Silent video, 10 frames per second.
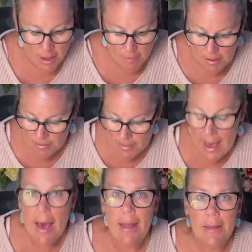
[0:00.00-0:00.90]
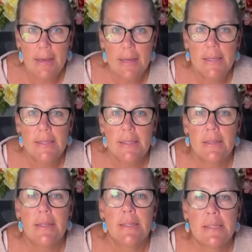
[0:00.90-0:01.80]
But that is
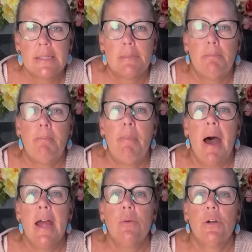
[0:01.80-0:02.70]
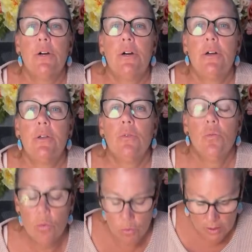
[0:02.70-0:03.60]
the spiral
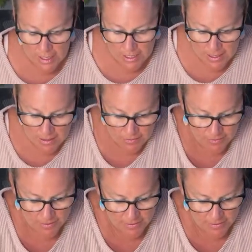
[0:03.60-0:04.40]
wreath.